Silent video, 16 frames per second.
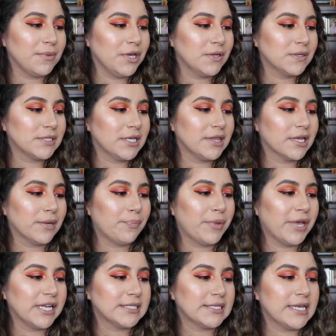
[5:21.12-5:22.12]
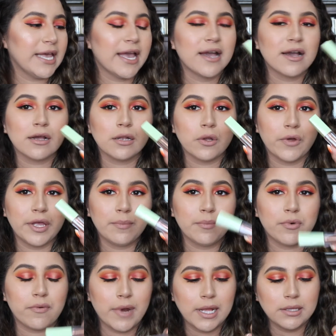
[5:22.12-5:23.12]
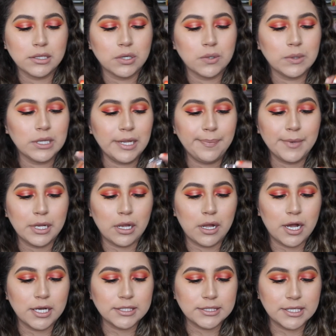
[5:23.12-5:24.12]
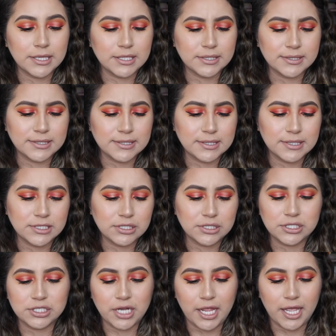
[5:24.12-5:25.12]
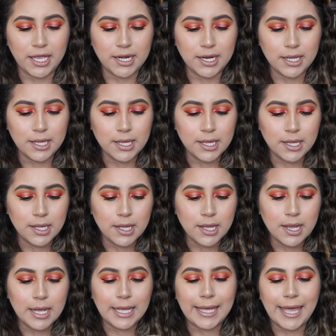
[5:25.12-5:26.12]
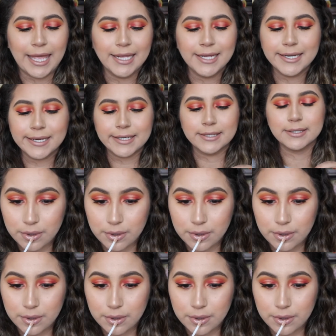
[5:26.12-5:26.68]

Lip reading: be using the Pixie and Chloe Morello Lip Gloss, and this is in the shade Cake.